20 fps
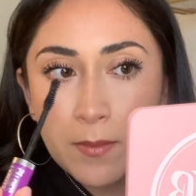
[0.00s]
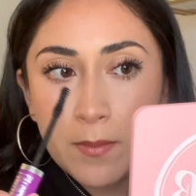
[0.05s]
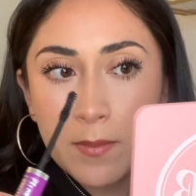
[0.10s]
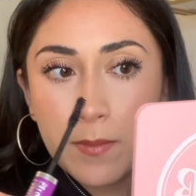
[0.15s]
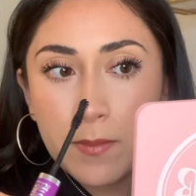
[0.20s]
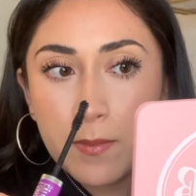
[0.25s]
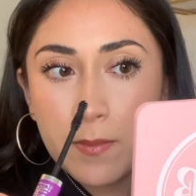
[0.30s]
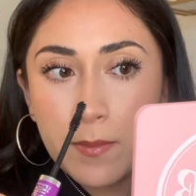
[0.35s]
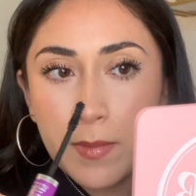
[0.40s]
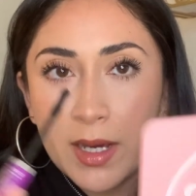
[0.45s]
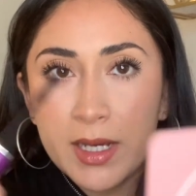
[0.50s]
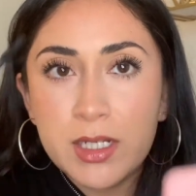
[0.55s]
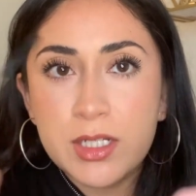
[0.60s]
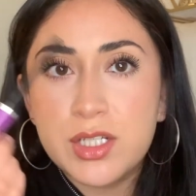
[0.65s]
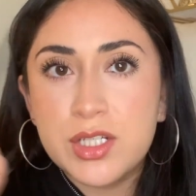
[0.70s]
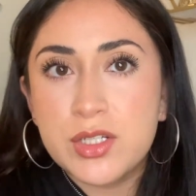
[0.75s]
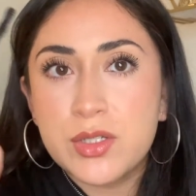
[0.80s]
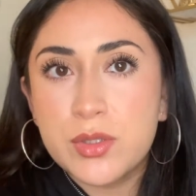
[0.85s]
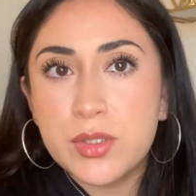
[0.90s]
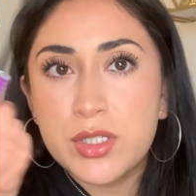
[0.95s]
my
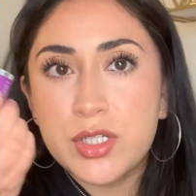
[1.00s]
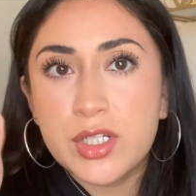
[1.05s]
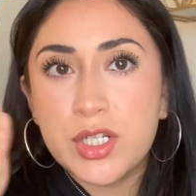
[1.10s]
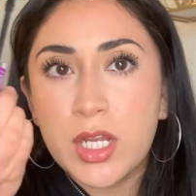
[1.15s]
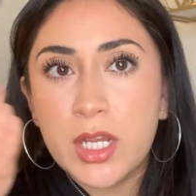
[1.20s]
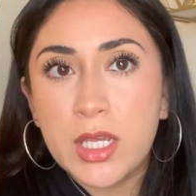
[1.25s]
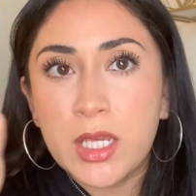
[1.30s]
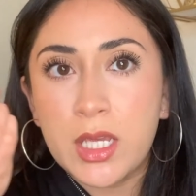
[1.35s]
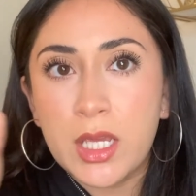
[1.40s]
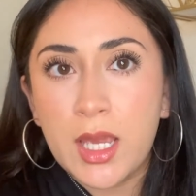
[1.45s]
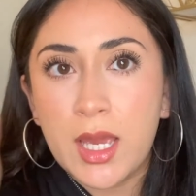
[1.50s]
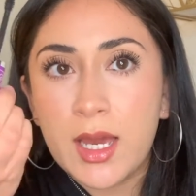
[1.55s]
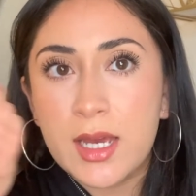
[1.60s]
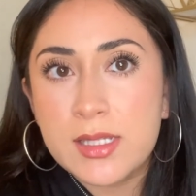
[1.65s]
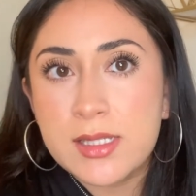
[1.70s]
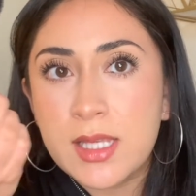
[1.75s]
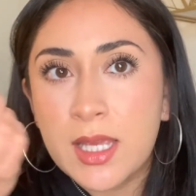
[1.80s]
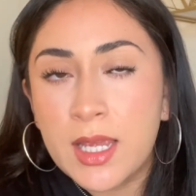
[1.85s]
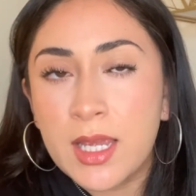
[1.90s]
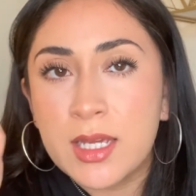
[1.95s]
shaky ass
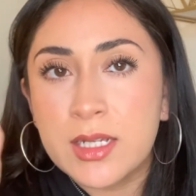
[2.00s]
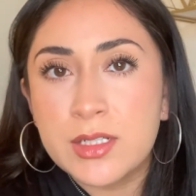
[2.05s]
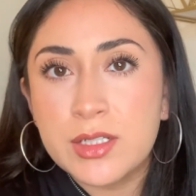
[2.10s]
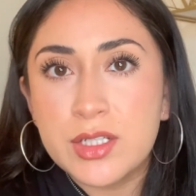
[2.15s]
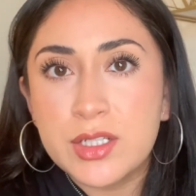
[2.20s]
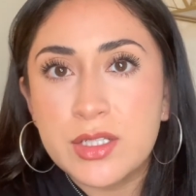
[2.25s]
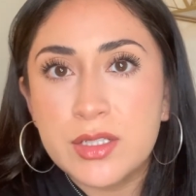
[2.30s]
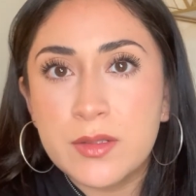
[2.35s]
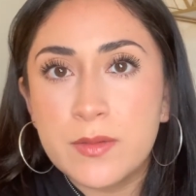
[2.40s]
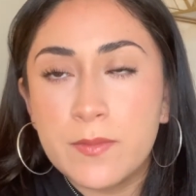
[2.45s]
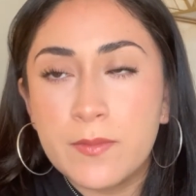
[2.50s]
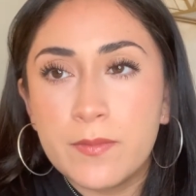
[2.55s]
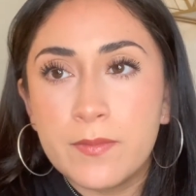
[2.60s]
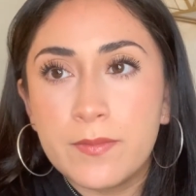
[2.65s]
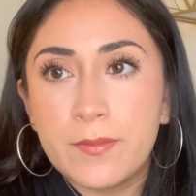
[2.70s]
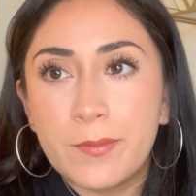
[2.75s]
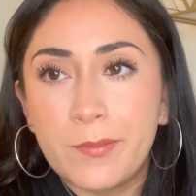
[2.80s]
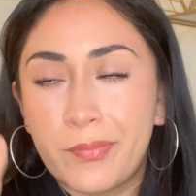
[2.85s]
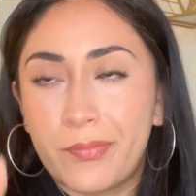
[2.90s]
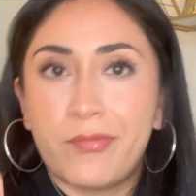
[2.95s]
hand just
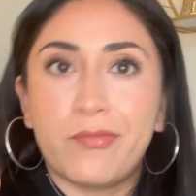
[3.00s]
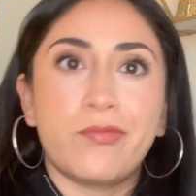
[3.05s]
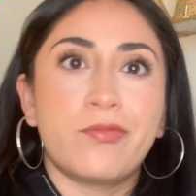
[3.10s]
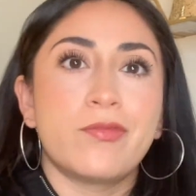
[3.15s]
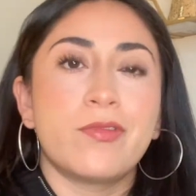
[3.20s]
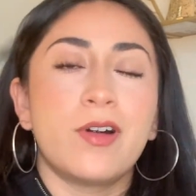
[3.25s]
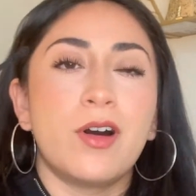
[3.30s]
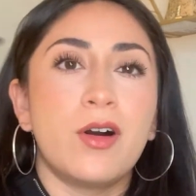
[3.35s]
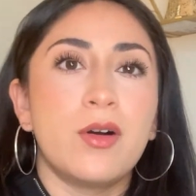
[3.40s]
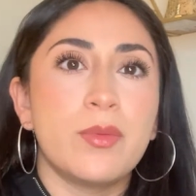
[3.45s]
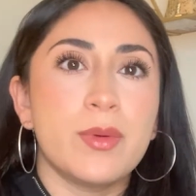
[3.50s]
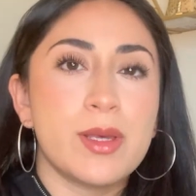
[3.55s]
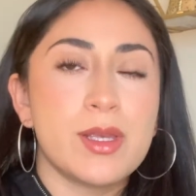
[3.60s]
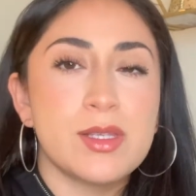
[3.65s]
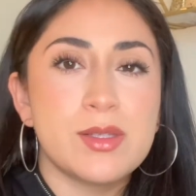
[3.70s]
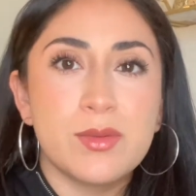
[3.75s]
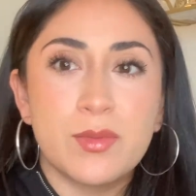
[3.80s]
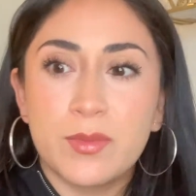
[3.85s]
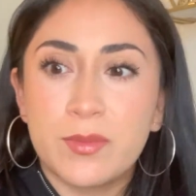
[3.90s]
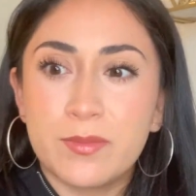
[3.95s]

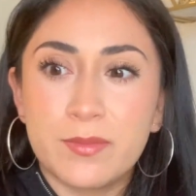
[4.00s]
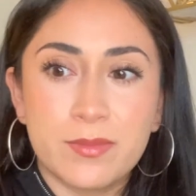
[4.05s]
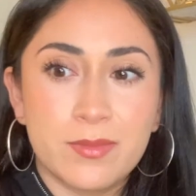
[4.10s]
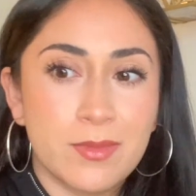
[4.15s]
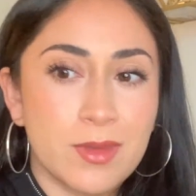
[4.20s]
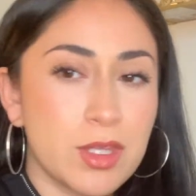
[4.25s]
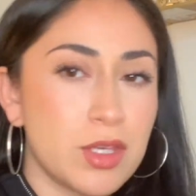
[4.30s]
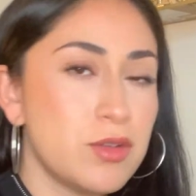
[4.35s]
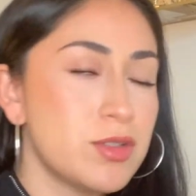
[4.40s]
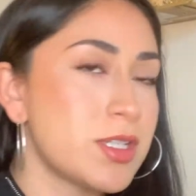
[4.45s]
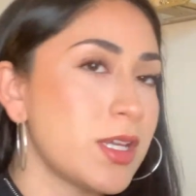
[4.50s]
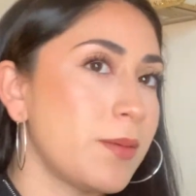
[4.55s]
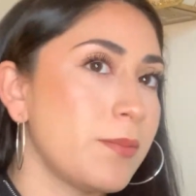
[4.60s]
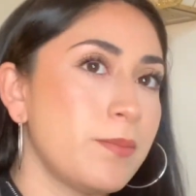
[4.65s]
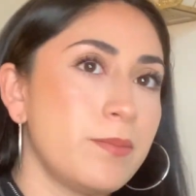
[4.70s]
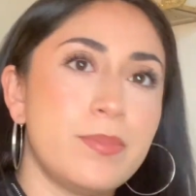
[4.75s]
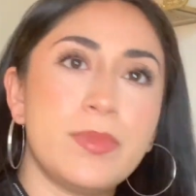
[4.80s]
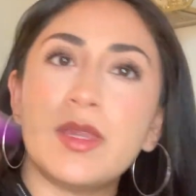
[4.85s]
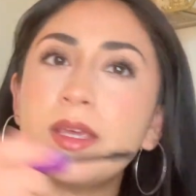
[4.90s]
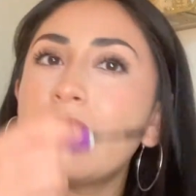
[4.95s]
always Q-tip
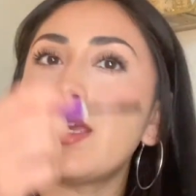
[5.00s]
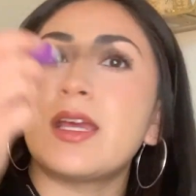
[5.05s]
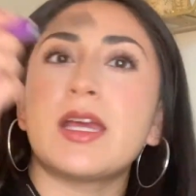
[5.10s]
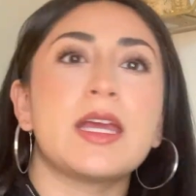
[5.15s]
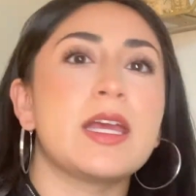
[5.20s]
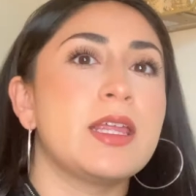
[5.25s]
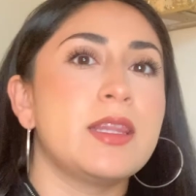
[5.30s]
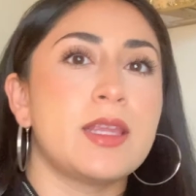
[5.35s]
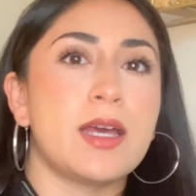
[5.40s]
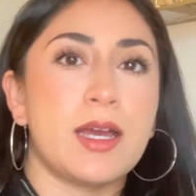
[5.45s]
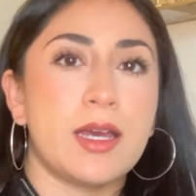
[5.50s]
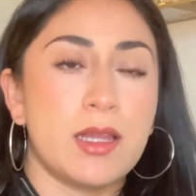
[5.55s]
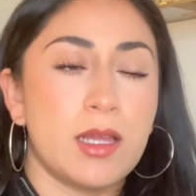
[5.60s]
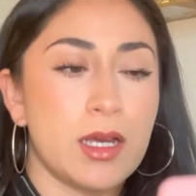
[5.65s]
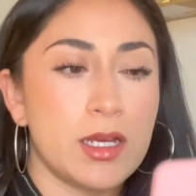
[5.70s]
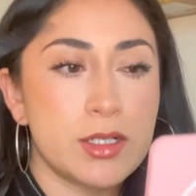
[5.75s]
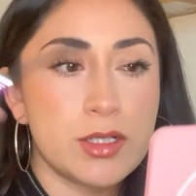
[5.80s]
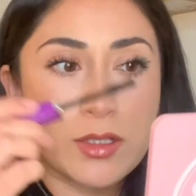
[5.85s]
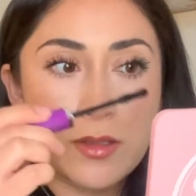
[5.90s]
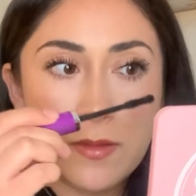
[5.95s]
in the eyelash.